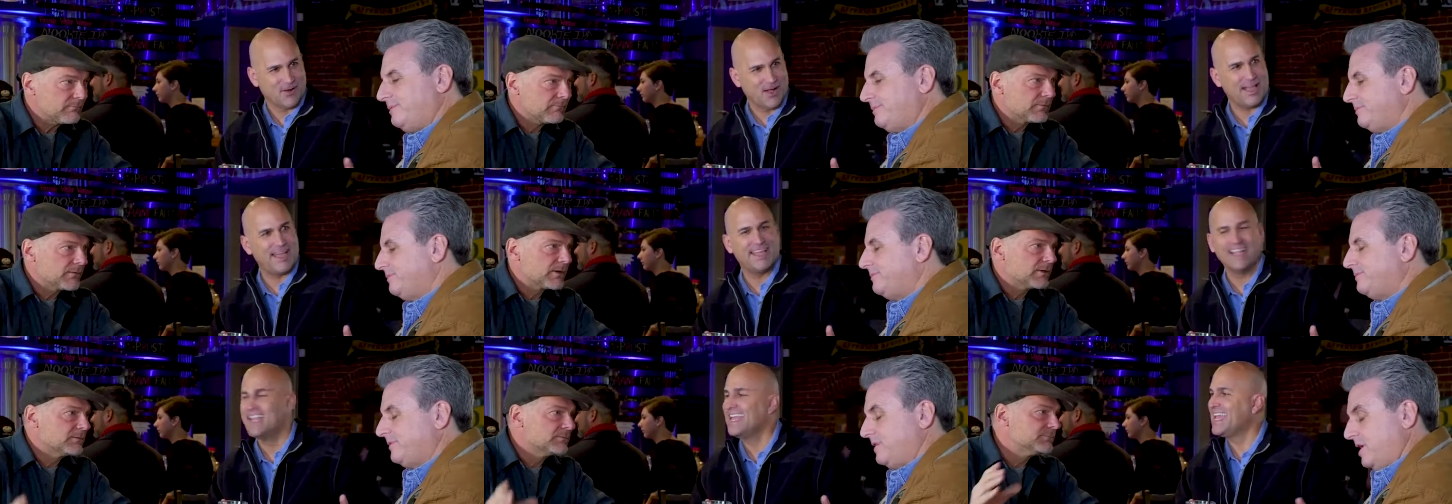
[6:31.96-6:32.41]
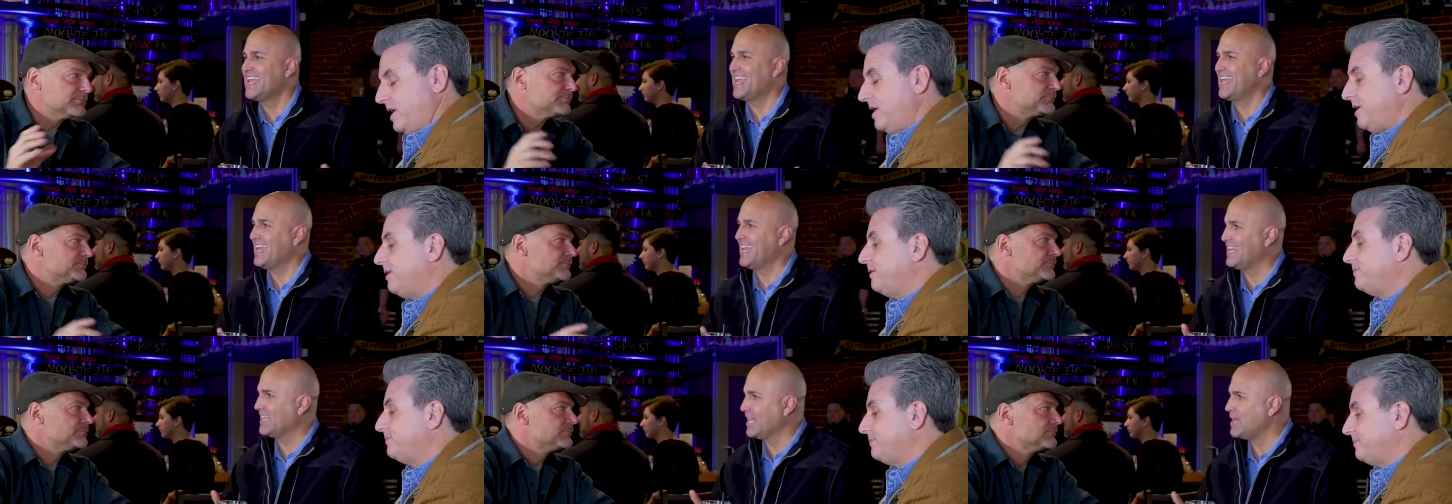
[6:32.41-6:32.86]
Speaker 1: Right?
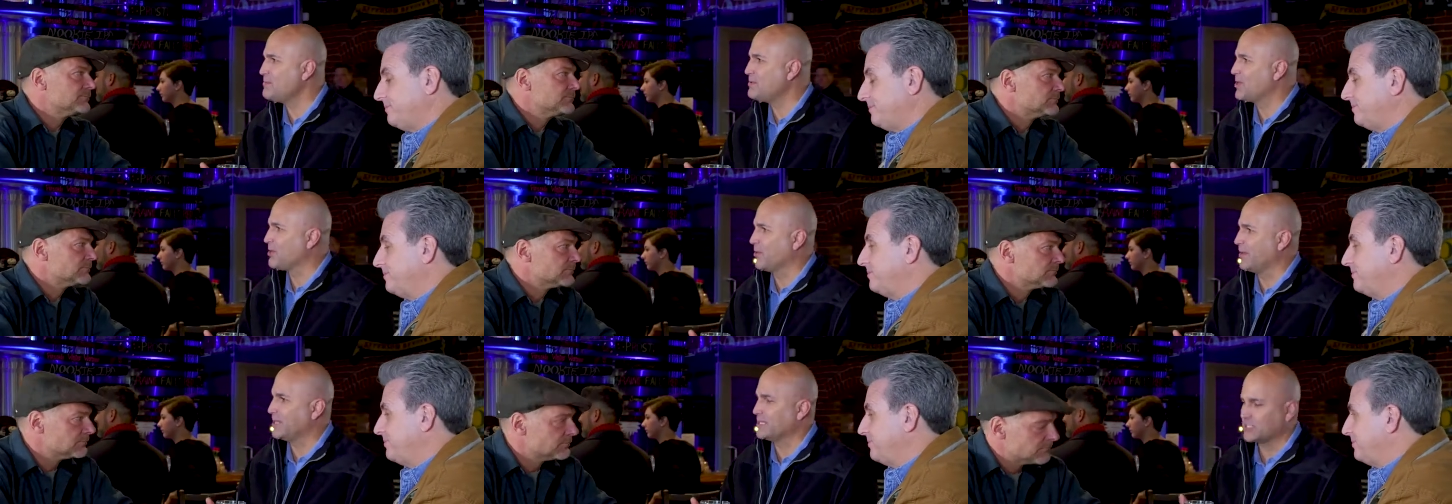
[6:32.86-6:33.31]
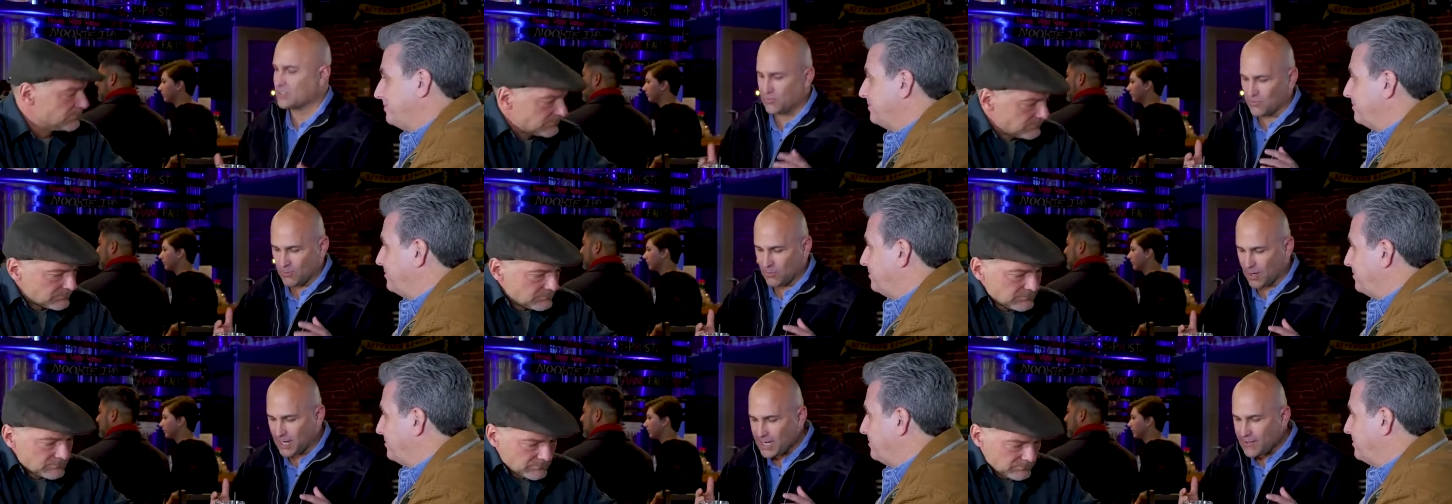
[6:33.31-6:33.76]
Yeah. And I'm
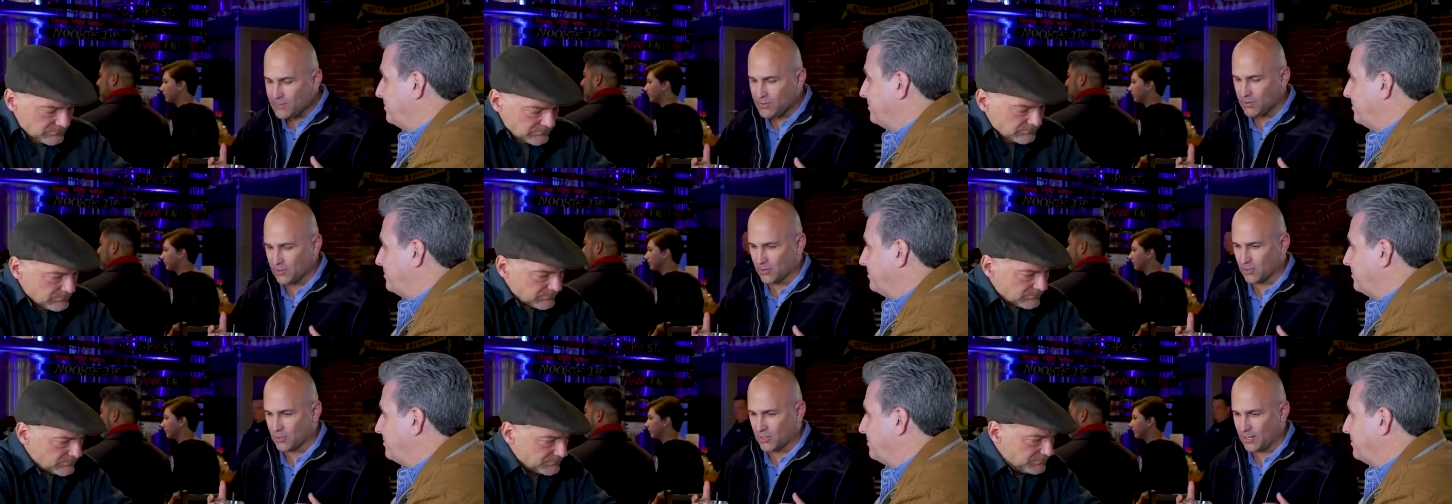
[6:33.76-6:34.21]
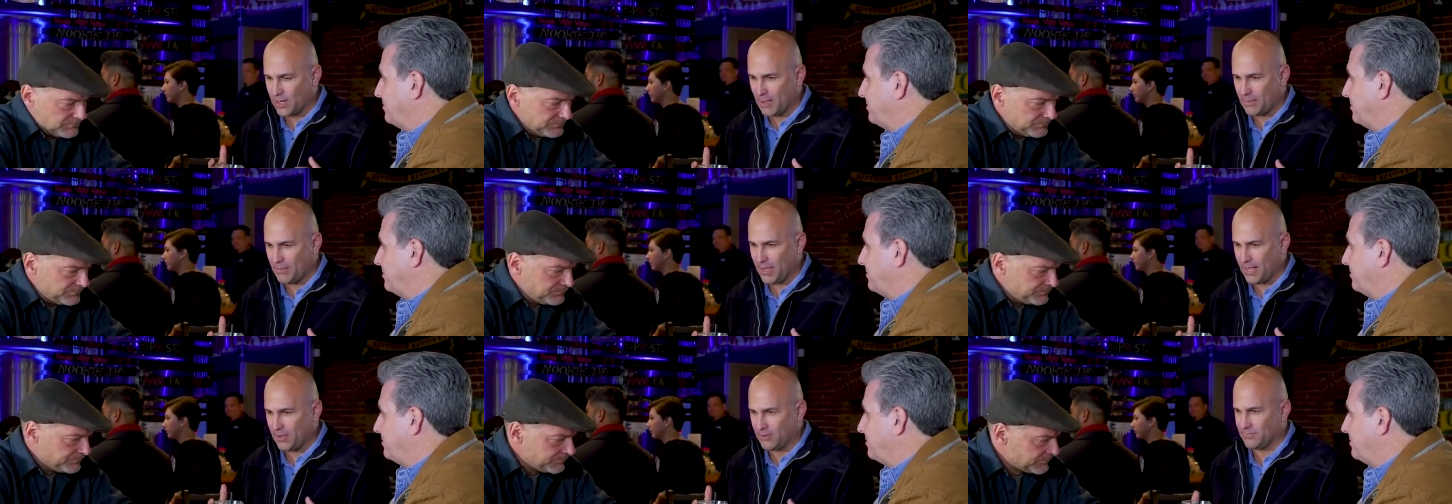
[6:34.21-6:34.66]
curious, what have you learned
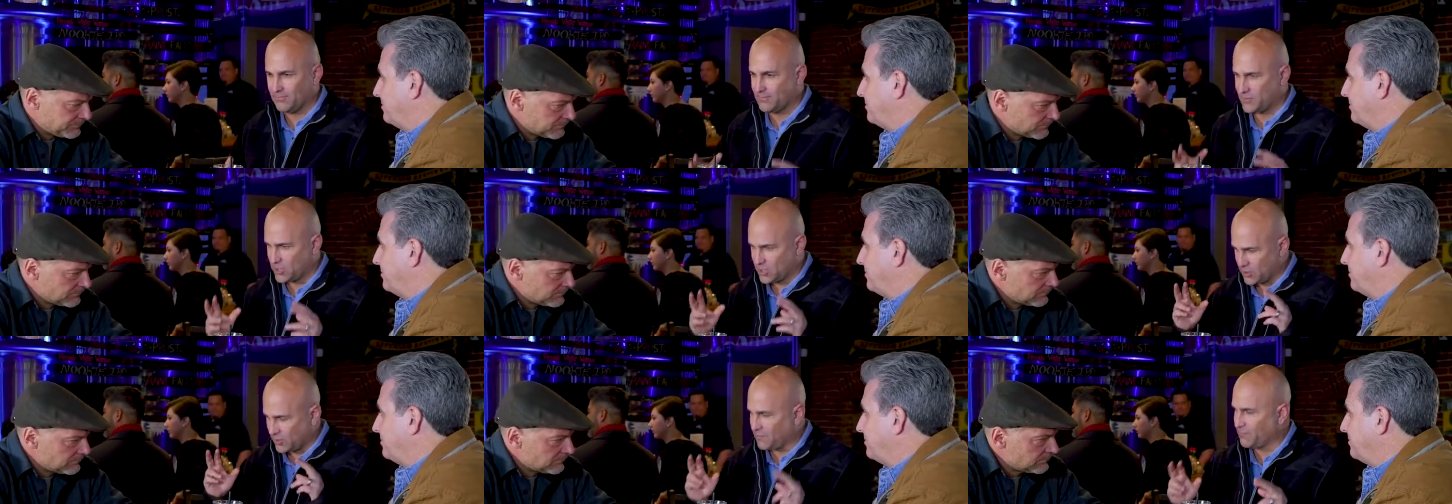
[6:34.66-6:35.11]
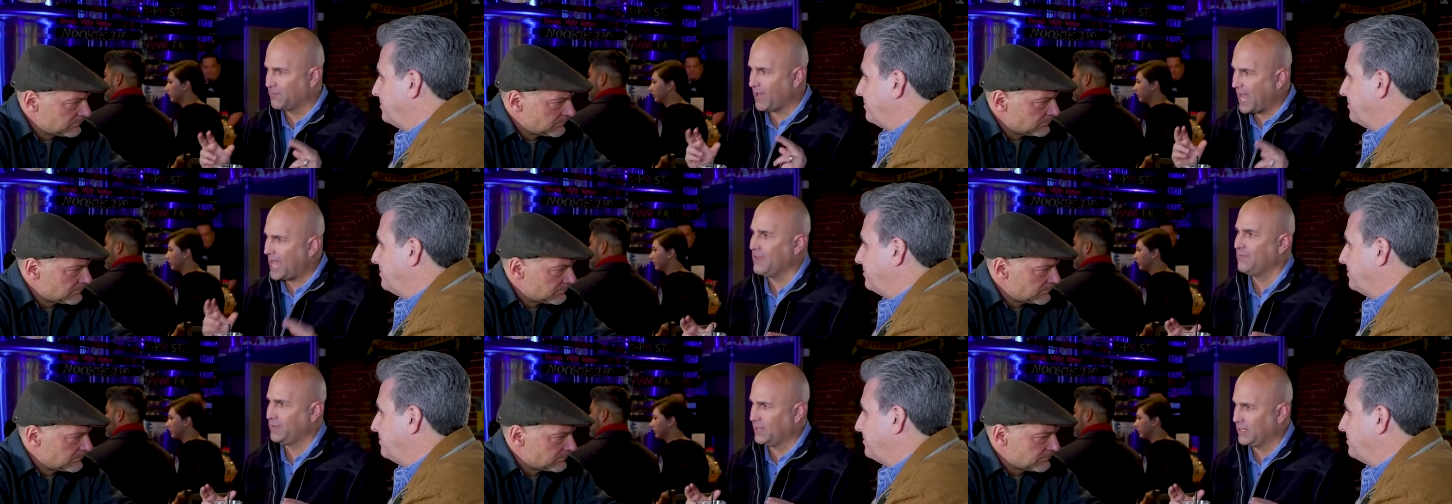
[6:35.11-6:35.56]
about
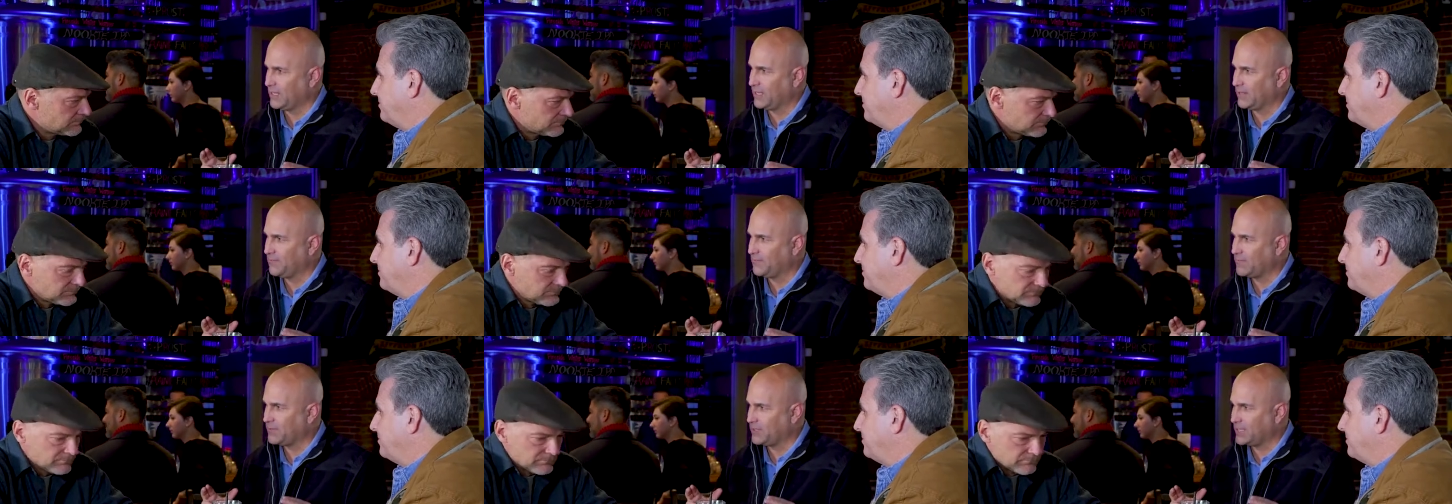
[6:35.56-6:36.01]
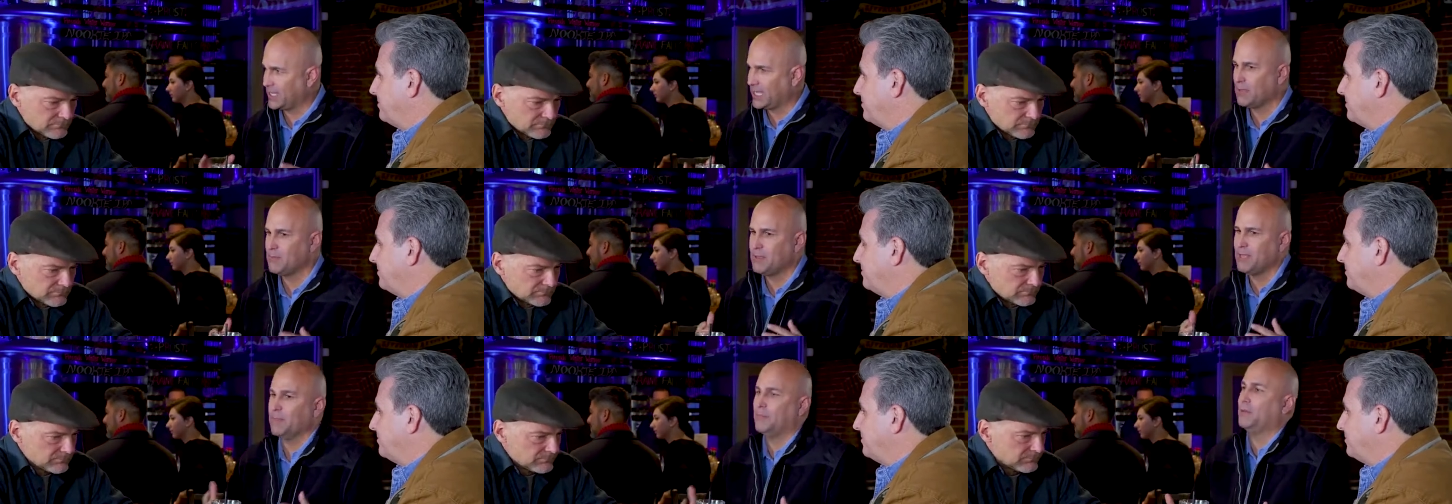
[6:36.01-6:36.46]
surviving
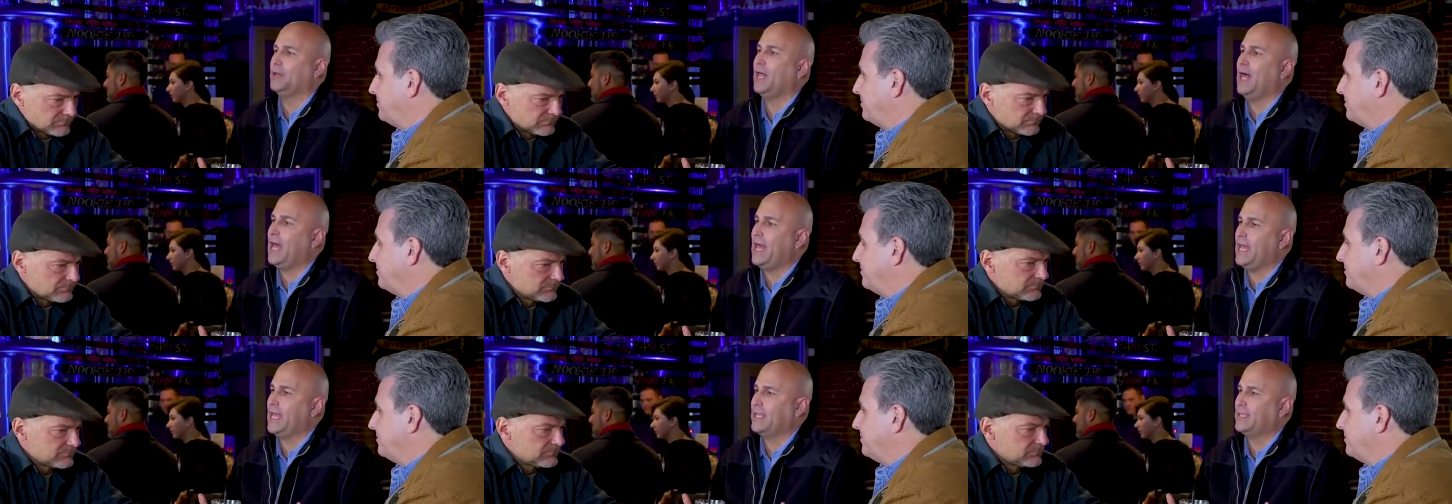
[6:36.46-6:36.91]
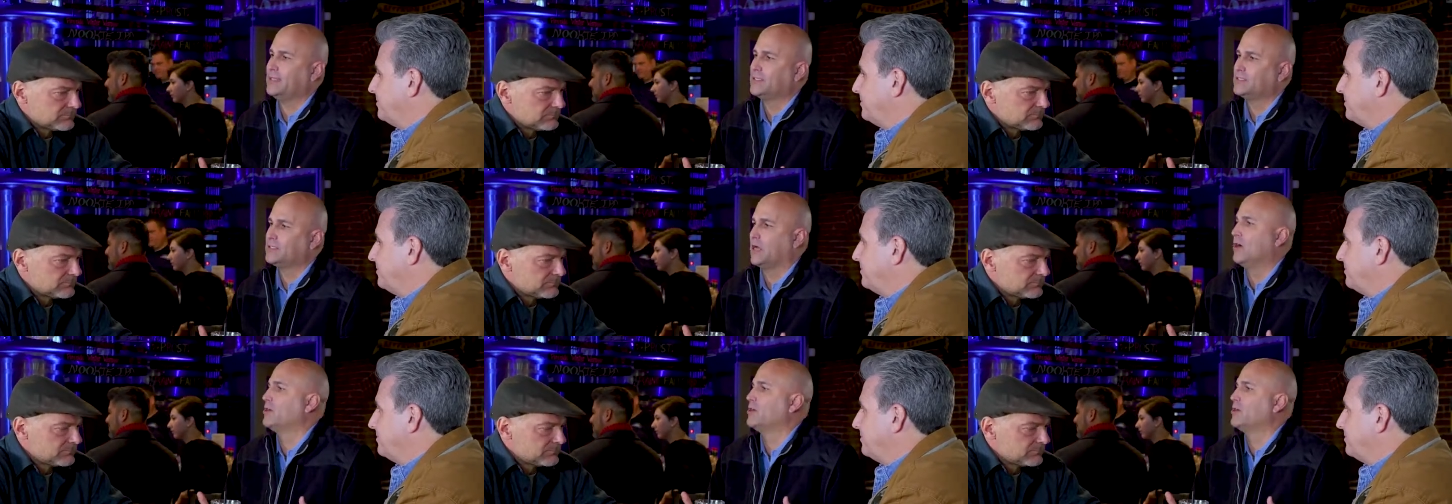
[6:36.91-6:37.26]
that can be applied to